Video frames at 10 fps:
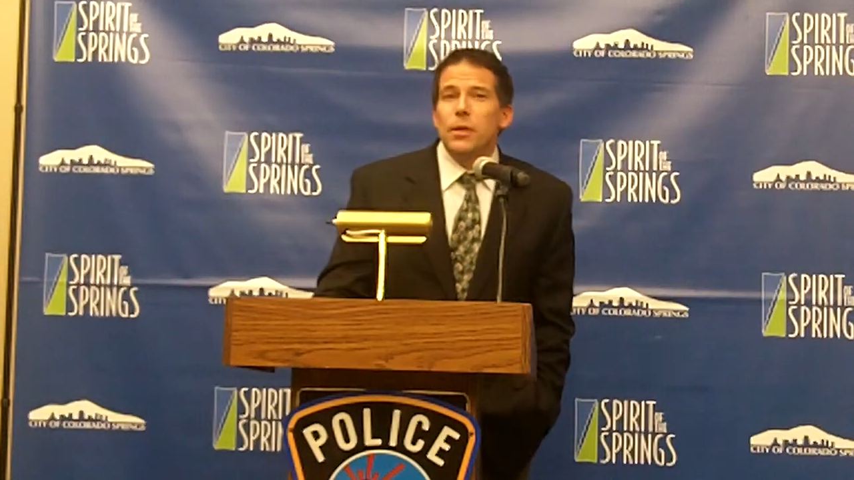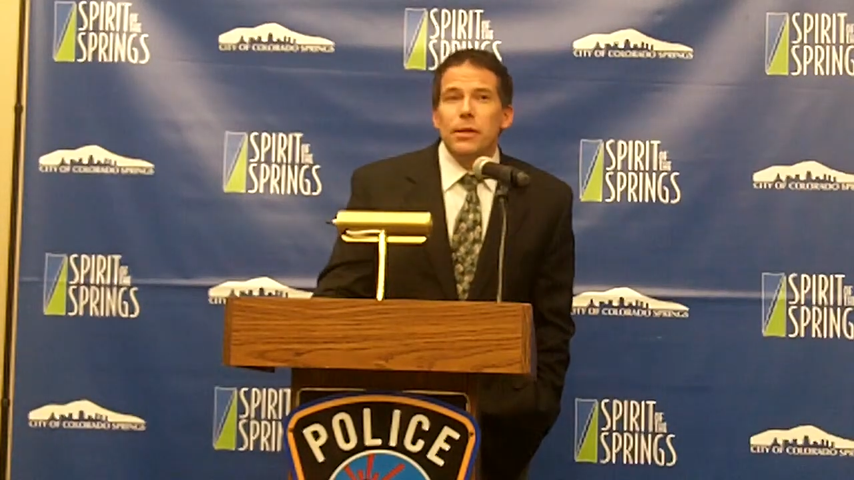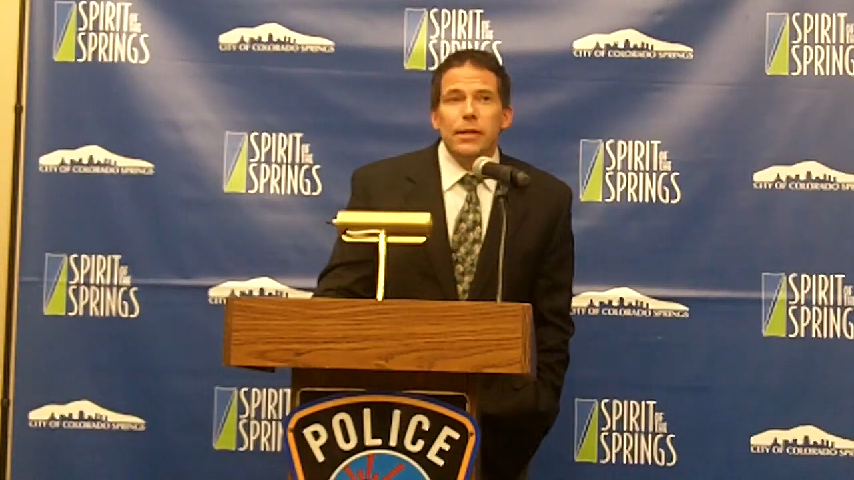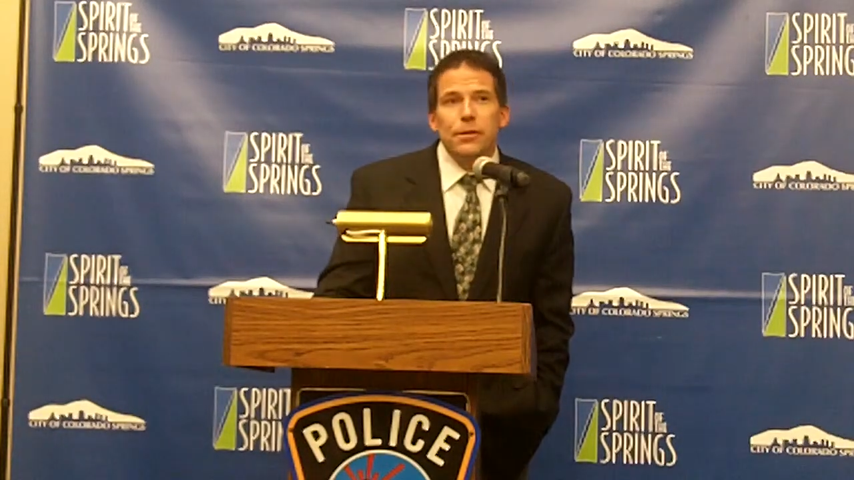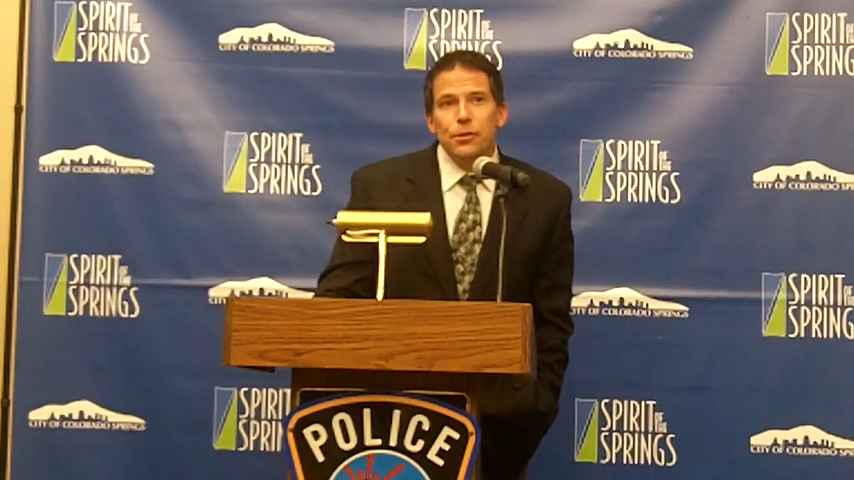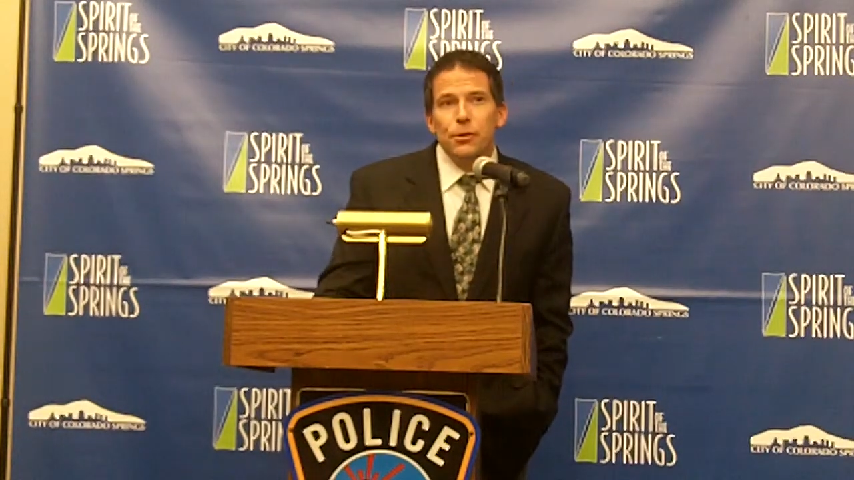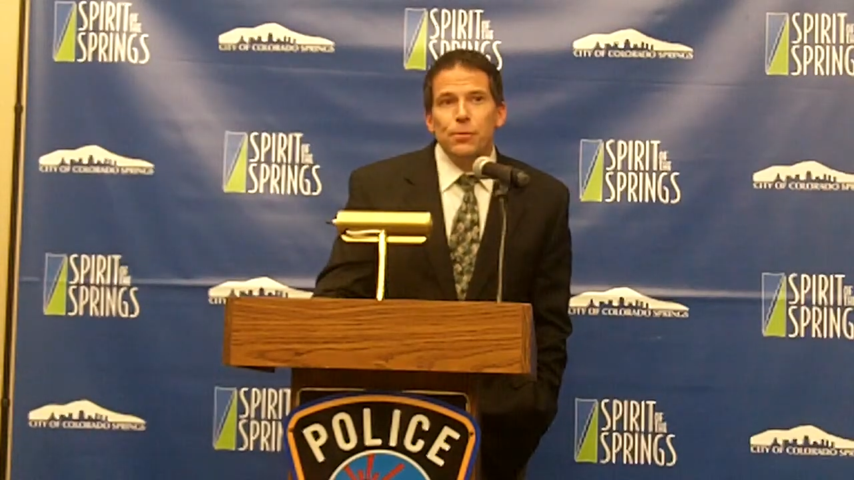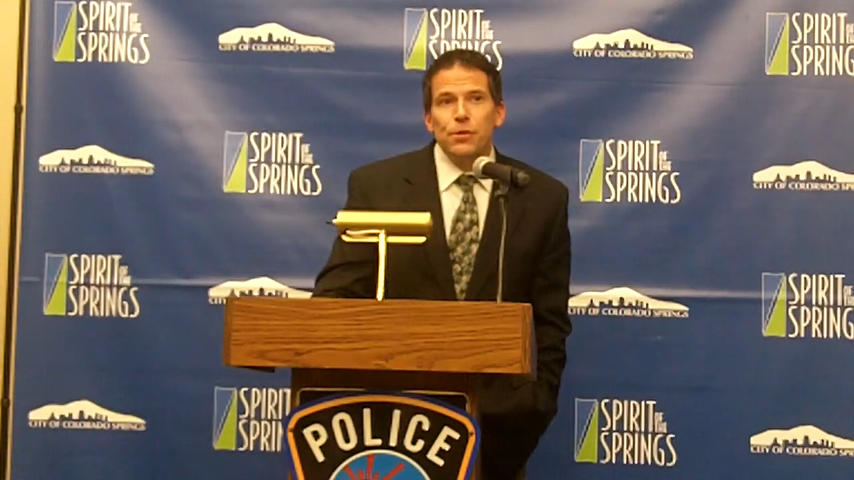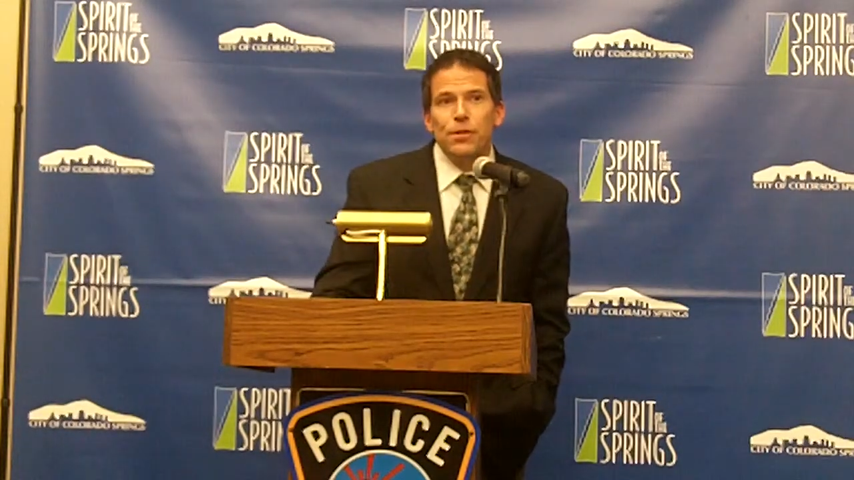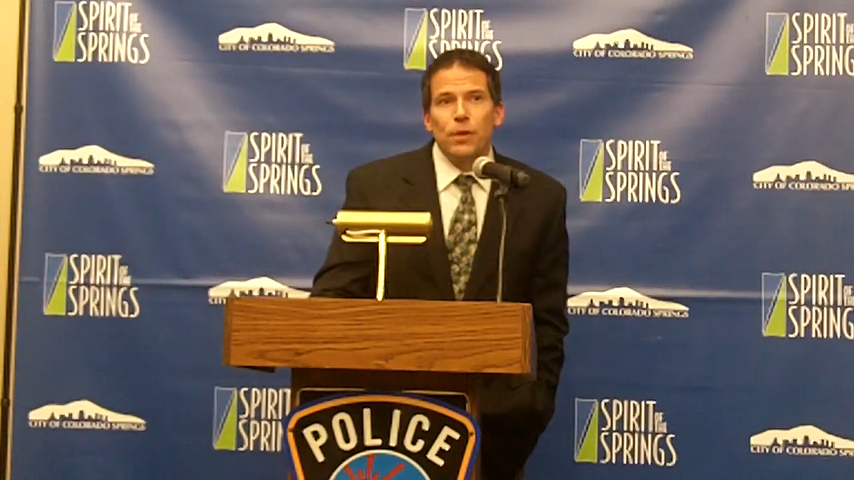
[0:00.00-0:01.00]
related to
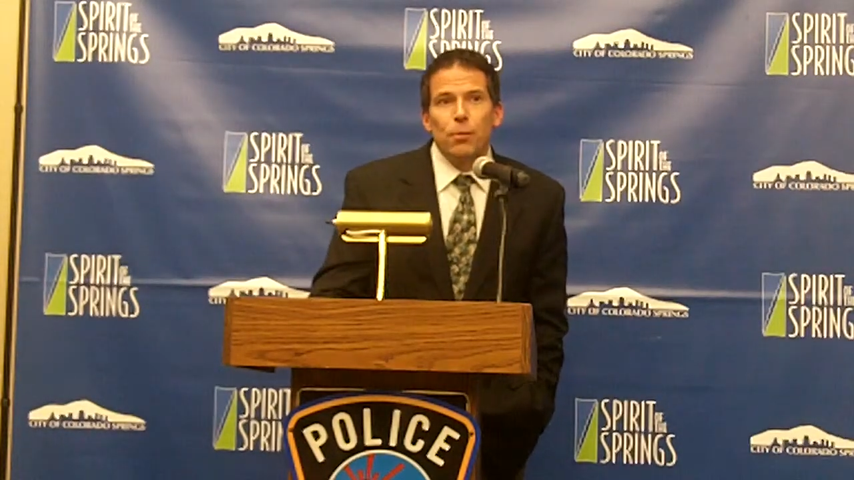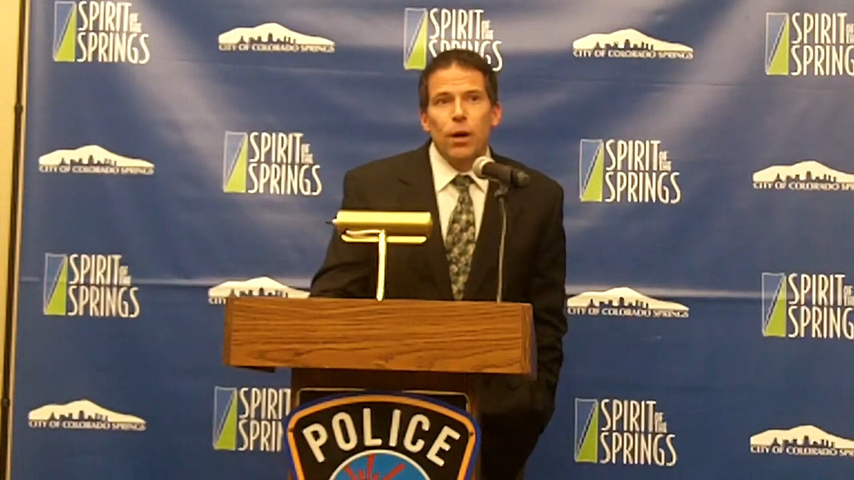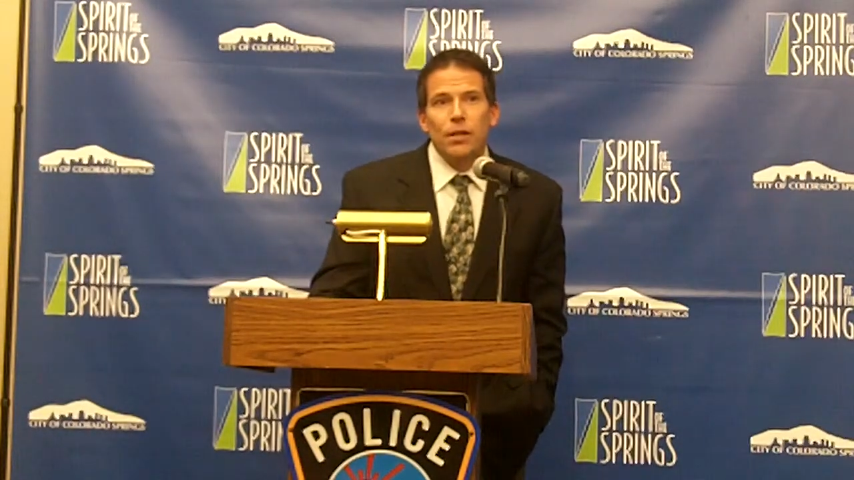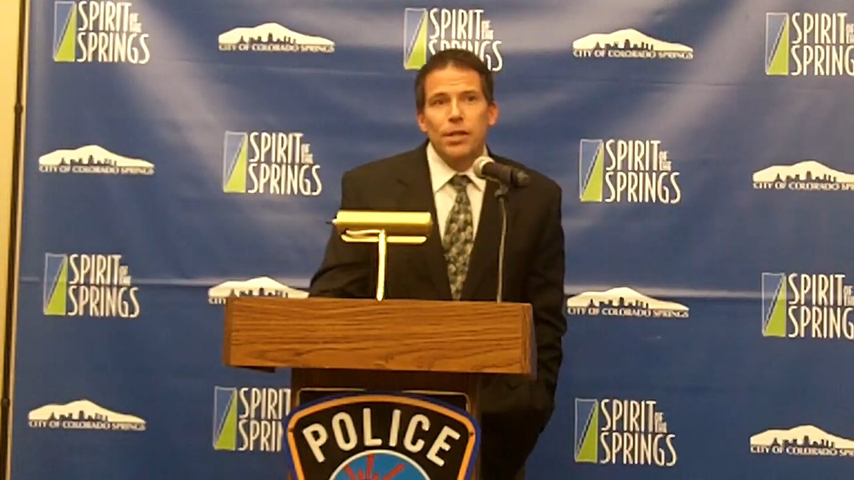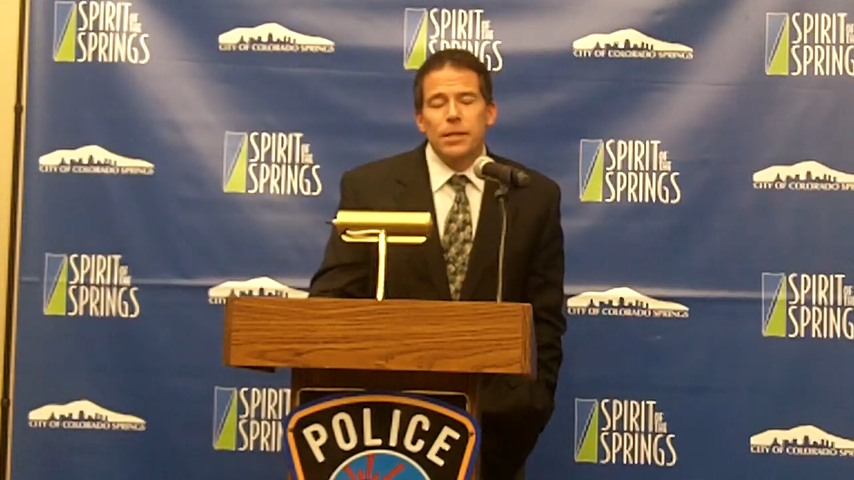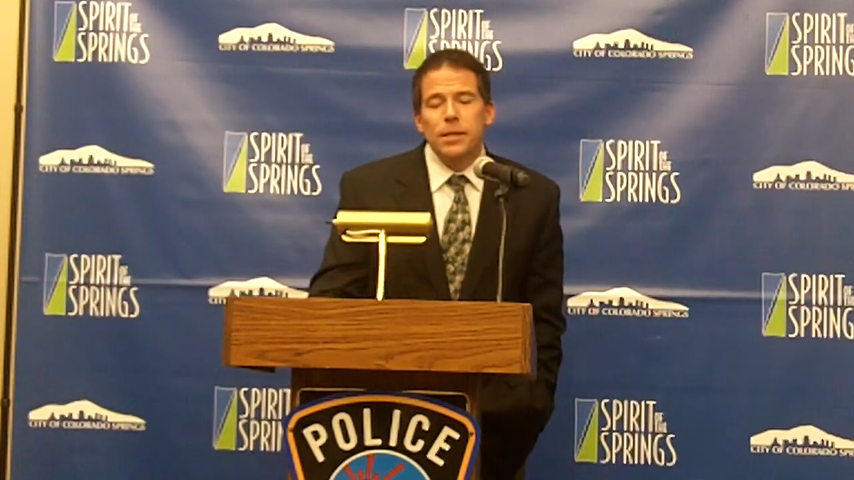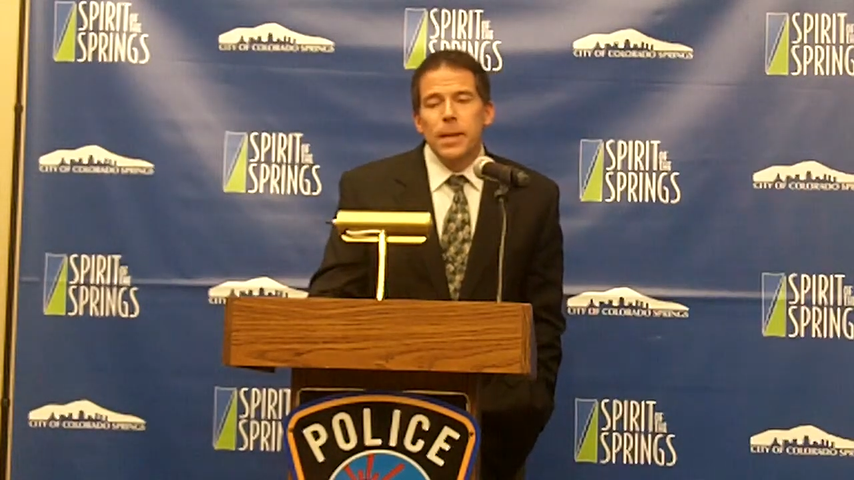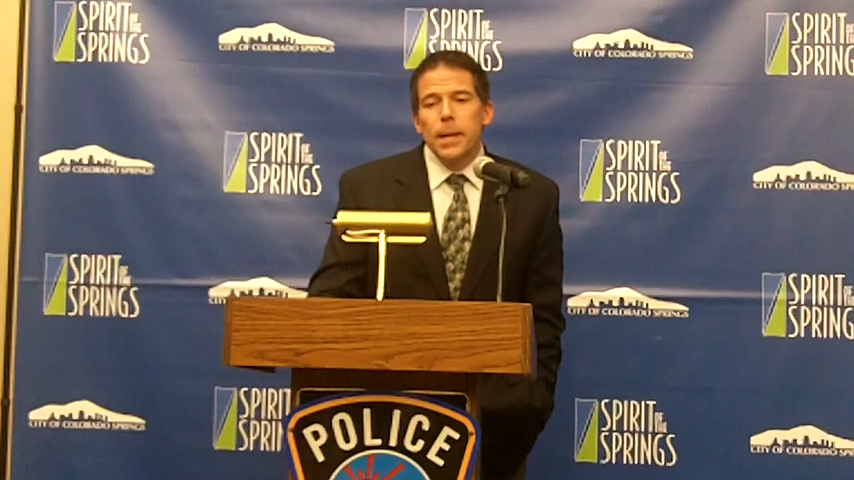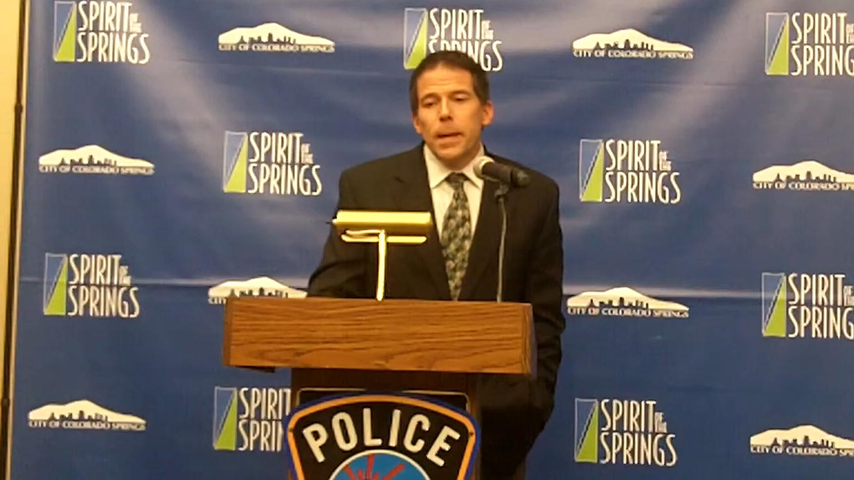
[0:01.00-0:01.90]
specific projects,